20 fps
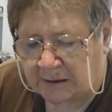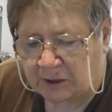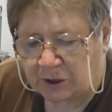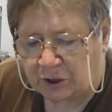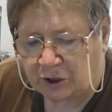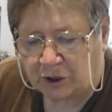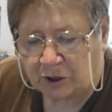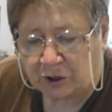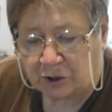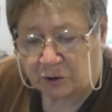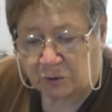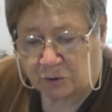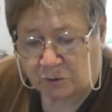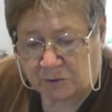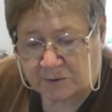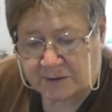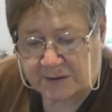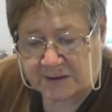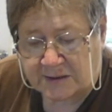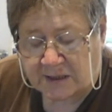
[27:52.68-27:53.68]
You can
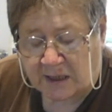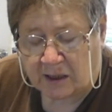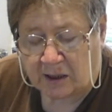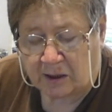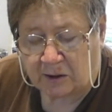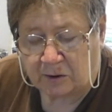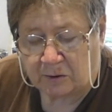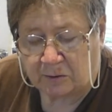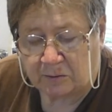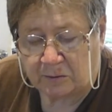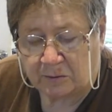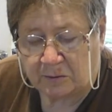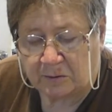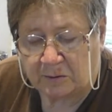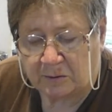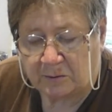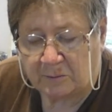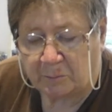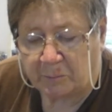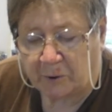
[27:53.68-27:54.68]
also
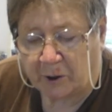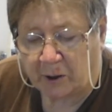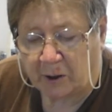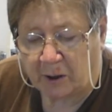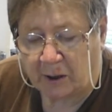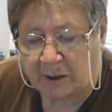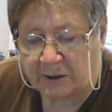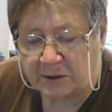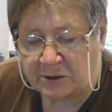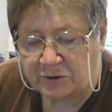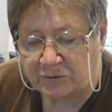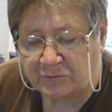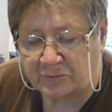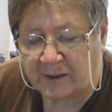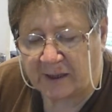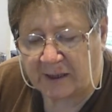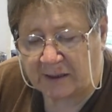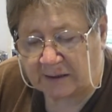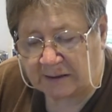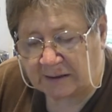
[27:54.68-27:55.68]
buy
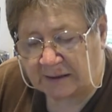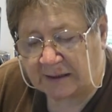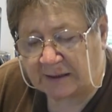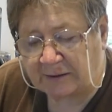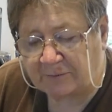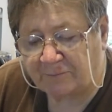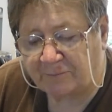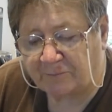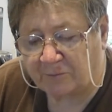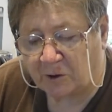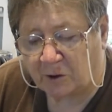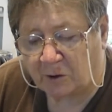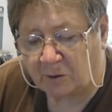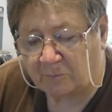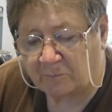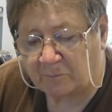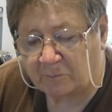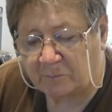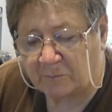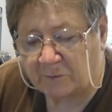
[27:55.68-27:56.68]
directly
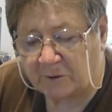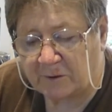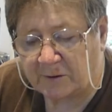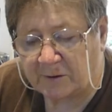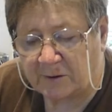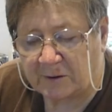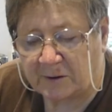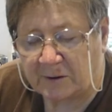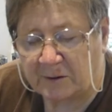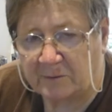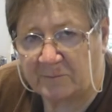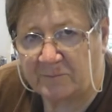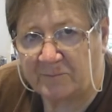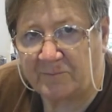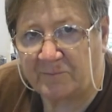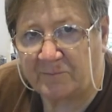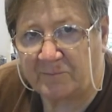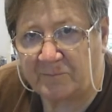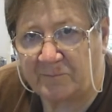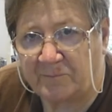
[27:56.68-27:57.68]
from the
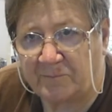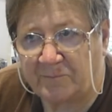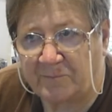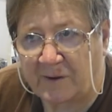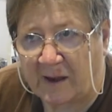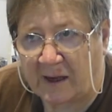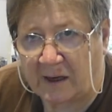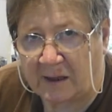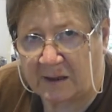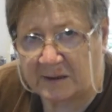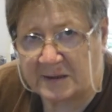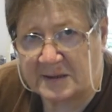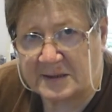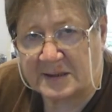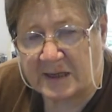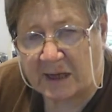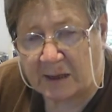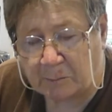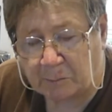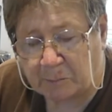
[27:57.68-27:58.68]
Fowlers
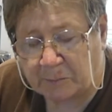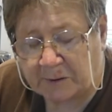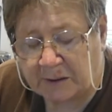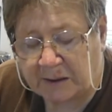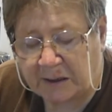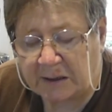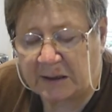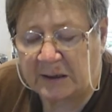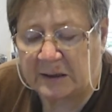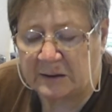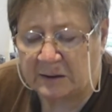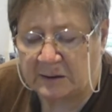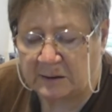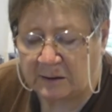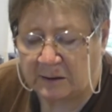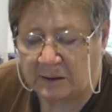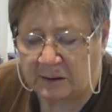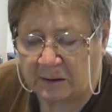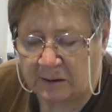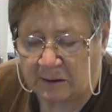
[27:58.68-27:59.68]
company.
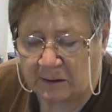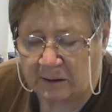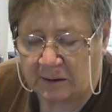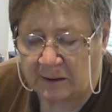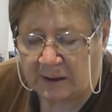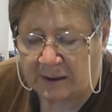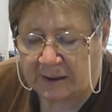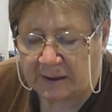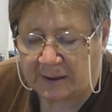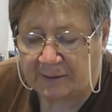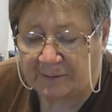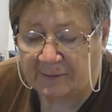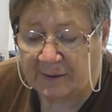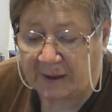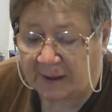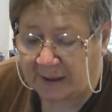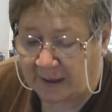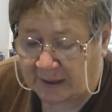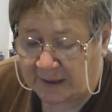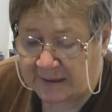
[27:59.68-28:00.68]

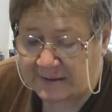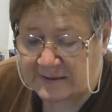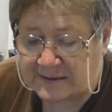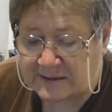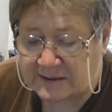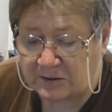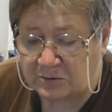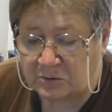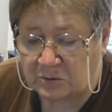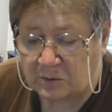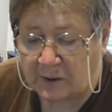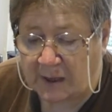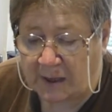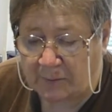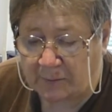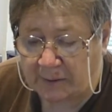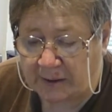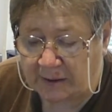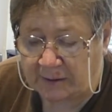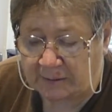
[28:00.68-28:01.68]
They are still
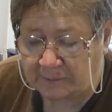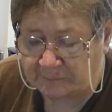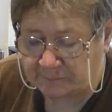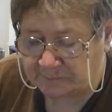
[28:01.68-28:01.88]
going